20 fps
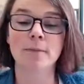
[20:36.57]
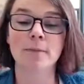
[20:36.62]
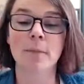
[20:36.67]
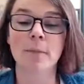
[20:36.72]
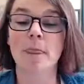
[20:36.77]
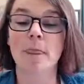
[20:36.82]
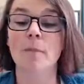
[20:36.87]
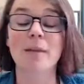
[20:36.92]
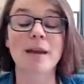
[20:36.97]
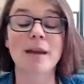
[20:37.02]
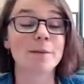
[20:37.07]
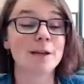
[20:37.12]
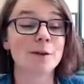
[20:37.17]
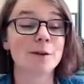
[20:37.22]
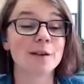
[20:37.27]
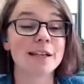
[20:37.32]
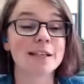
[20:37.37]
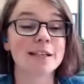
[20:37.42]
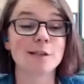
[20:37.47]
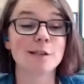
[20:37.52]
Maybe you
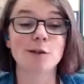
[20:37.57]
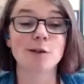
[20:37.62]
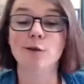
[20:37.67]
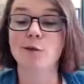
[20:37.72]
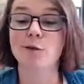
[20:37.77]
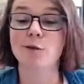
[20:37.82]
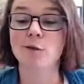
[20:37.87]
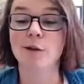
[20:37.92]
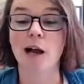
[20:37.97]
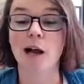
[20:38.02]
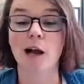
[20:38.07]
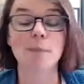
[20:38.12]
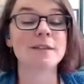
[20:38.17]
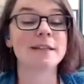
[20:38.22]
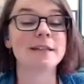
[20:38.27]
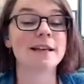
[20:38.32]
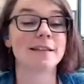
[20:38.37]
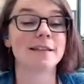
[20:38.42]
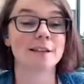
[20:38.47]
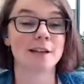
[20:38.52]
need to
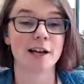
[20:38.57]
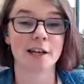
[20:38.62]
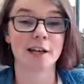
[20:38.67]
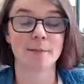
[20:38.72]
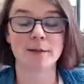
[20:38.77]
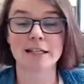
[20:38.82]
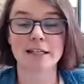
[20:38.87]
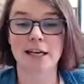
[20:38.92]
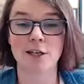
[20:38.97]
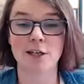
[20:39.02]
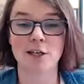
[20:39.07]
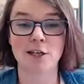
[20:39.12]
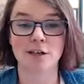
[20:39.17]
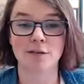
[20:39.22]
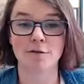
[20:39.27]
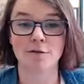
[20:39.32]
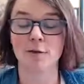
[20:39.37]
update the documentation,